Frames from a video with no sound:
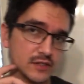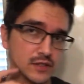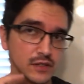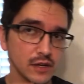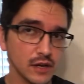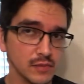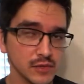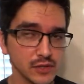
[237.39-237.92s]
there
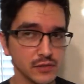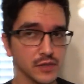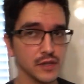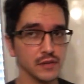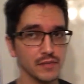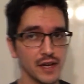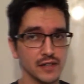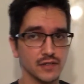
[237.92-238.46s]
are between the
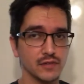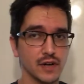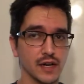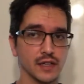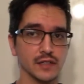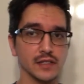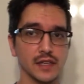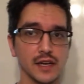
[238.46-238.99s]

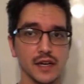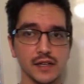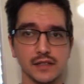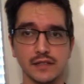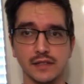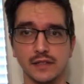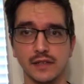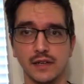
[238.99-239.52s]
Masoretic
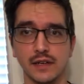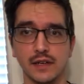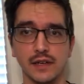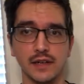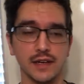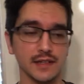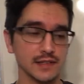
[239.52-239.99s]
text and the